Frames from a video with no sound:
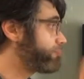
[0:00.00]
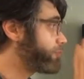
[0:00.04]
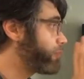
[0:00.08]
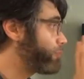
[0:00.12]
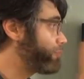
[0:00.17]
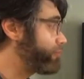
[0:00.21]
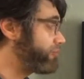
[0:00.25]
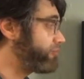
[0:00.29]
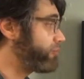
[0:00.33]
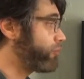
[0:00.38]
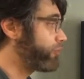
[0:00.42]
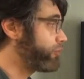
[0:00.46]

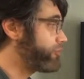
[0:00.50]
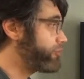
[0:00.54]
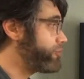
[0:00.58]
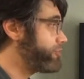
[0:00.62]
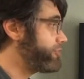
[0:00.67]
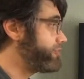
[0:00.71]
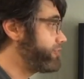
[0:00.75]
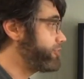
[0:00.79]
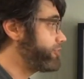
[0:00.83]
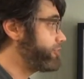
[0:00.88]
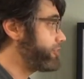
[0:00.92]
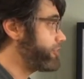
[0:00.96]
before you
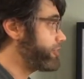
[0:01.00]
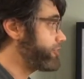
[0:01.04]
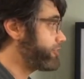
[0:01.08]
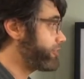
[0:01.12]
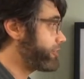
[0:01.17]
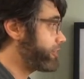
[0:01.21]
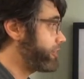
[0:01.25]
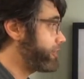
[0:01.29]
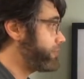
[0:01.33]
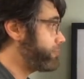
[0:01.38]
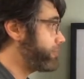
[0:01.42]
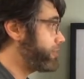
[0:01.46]
even do it. You're
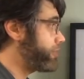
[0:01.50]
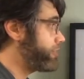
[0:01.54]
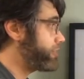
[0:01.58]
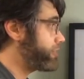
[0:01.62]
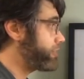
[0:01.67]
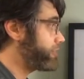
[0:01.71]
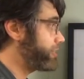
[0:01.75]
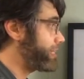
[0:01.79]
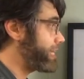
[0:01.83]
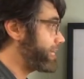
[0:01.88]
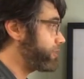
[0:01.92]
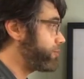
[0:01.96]
going to put in your
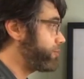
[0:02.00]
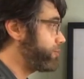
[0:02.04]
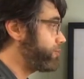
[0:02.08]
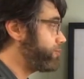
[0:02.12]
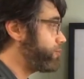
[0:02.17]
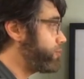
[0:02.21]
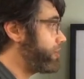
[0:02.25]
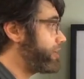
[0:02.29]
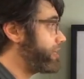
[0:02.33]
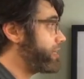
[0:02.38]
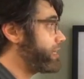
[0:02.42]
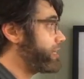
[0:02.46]
decimal
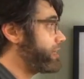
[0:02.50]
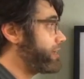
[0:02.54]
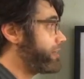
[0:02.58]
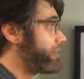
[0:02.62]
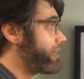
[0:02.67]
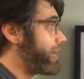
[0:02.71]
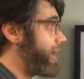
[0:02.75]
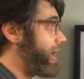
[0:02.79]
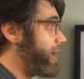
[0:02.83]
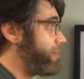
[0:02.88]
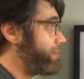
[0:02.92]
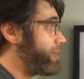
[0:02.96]
point in the
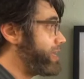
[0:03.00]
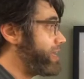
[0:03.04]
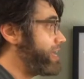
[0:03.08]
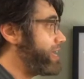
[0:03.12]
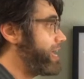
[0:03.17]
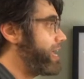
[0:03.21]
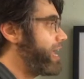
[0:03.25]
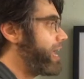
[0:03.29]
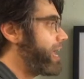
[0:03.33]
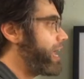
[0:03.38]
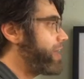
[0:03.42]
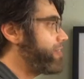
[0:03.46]
copy,
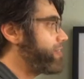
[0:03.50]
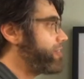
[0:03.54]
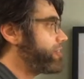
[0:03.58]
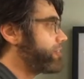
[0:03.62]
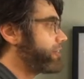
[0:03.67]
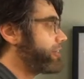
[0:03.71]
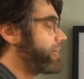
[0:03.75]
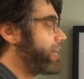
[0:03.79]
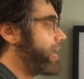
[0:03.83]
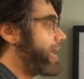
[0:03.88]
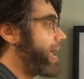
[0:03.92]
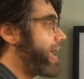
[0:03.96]
and then you're
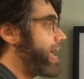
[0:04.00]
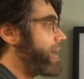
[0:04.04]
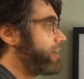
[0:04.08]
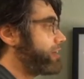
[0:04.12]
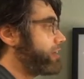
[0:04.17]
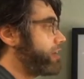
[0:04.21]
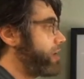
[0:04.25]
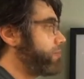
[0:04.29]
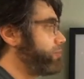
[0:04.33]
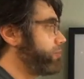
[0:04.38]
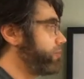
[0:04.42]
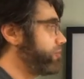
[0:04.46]
going to add a
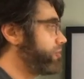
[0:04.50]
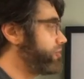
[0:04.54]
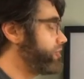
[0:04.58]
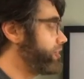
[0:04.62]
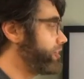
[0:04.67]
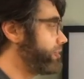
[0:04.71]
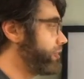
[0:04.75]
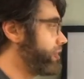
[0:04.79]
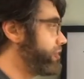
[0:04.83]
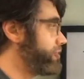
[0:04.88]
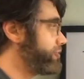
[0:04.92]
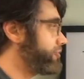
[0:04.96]
couple
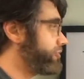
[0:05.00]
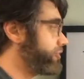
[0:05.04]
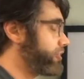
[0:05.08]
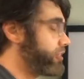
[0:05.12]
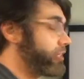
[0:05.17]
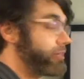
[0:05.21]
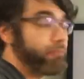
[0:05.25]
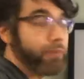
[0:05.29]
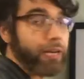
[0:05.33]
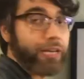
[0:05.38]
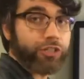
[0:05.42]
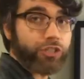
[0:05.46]
zeros for good
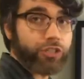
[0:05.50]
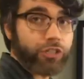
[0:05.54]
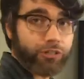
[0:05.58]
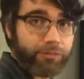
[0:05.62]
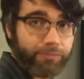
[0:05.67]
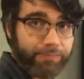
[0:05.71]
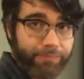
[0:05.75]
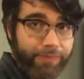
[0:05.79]
measure.